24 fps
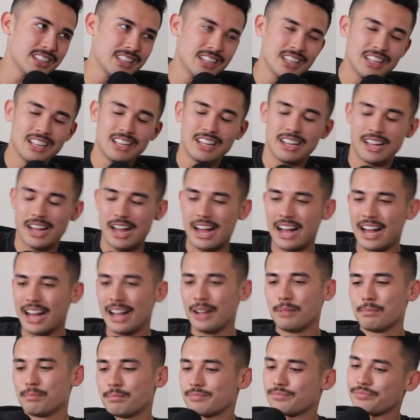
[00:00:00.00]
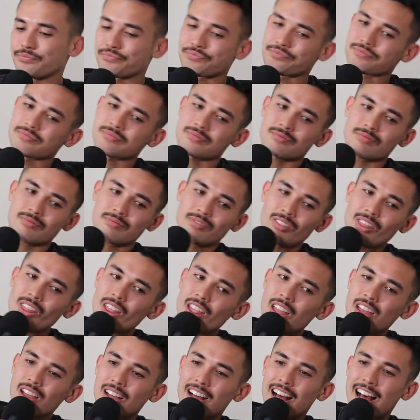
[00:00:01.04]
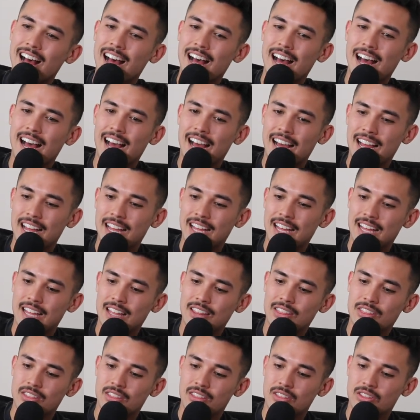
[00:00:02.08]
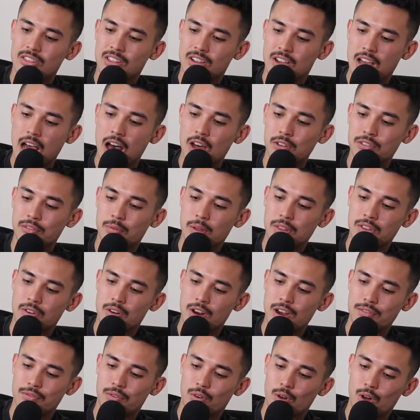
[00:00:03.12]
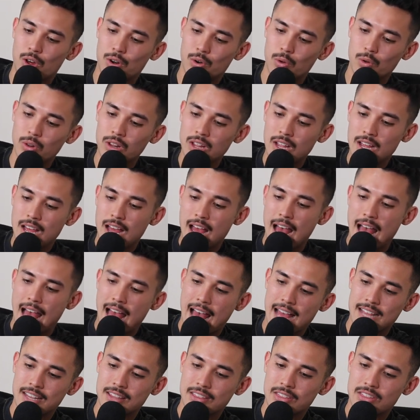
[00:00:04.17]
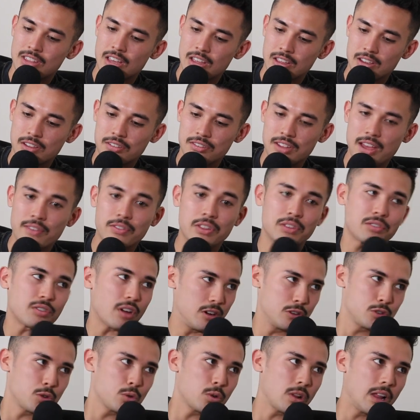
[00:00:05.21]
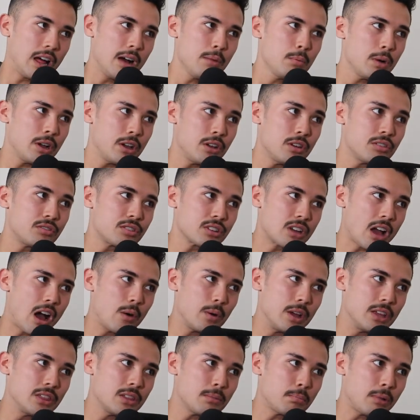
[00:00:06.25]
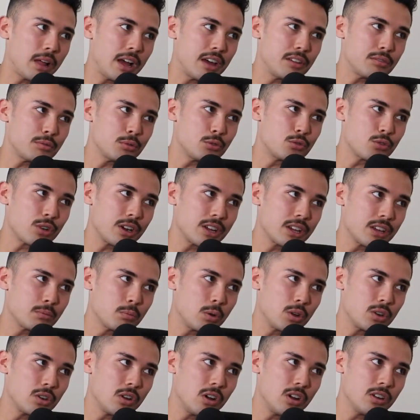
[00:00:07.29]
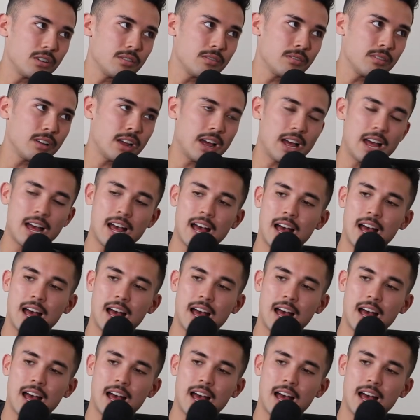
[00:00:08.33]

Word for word: Mm. Um, uh, the Carlton won the grand final, and they used to have the social club where you used to go in, the players would drink and whatnot. Yeah.